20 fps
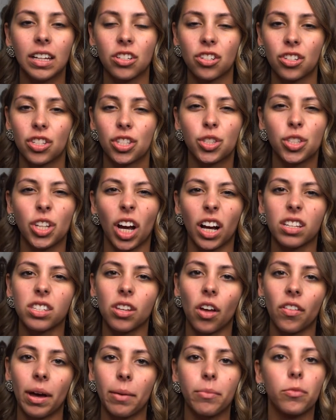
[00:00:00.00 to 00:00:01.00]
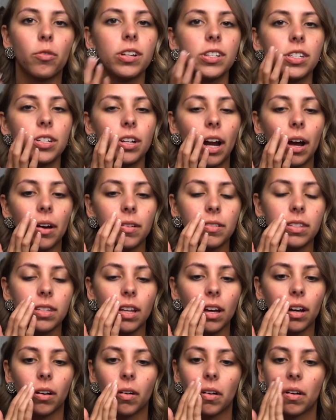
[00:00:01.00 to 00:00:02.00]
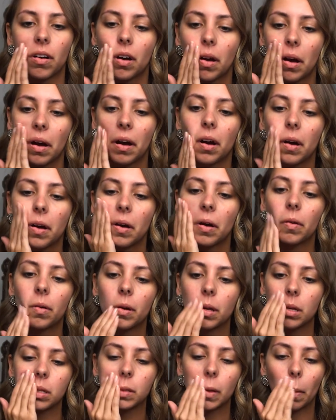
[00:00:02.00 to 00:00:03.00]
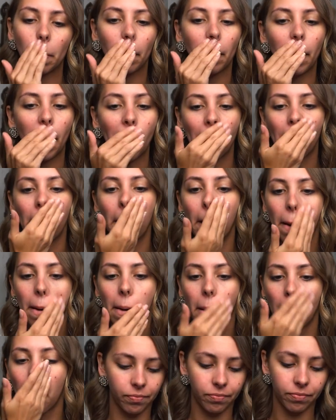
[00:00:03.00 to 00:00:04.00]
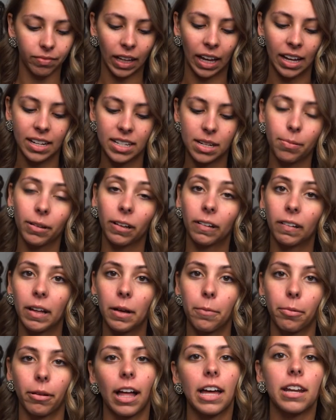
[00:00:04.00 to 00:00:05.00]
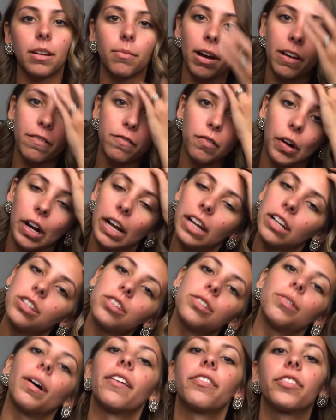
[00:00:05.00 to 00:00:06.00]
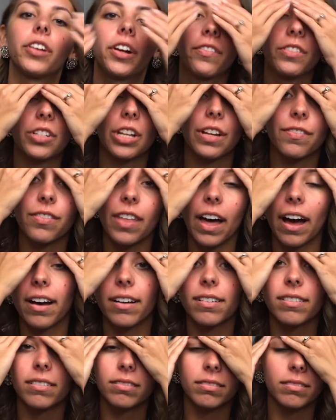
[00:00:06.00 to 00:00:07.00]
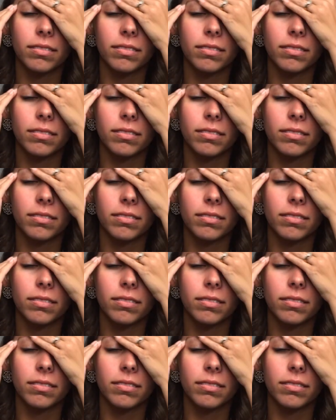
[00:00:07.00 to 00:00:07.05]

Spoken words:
It just sucks all that moisture out, so I always apply. And I typically apply to my forehead too after I've shaved that.